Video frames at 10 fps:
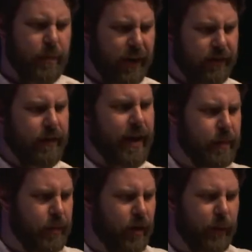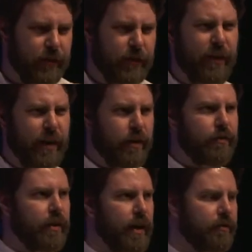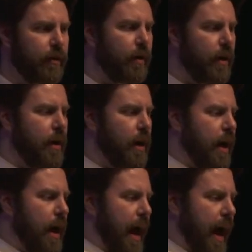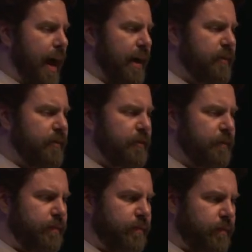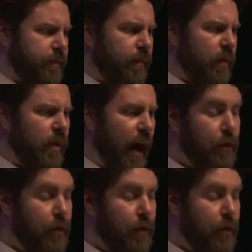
based in Edinburgh, which is very close to Glasgow. And I